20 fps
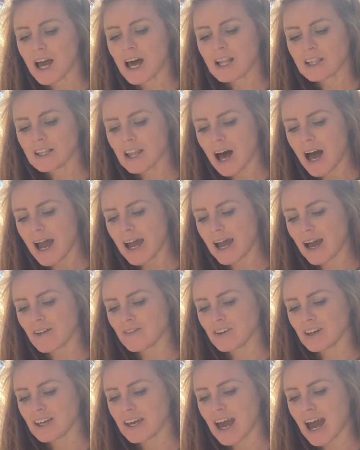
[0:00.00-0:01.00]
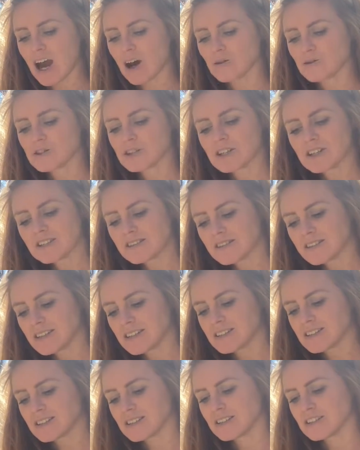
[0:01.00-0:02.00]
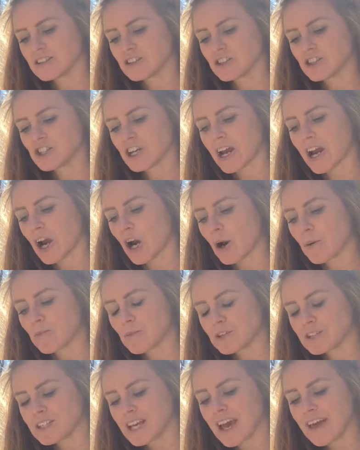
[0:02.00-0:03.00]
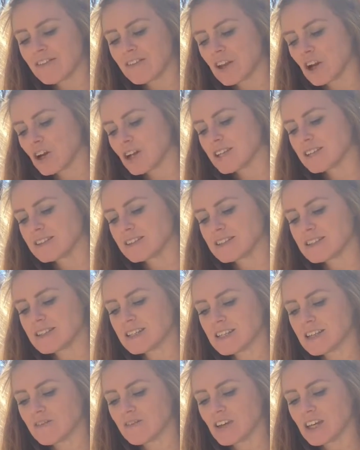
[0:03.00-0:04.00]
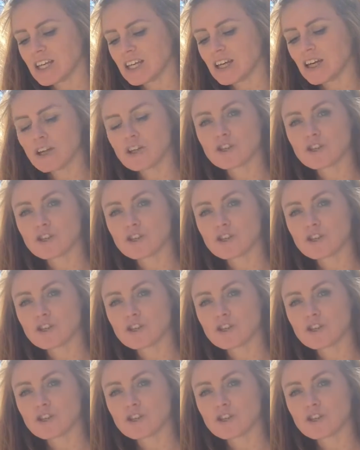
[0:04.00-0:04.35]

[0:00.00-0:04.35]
lie on the couch, sit in the chair, pretend there is TV,